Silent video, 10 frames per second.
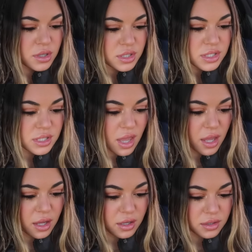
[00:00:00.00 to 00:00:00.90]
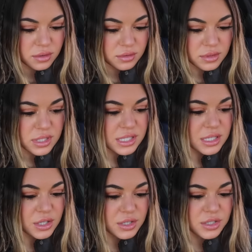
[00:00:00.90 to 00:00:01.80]
It's like
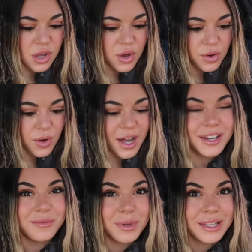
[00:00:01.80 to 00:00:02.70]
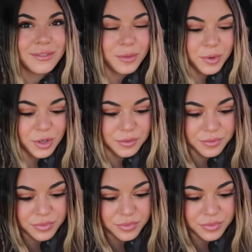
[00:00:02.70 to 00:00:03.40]
still so unbelievable,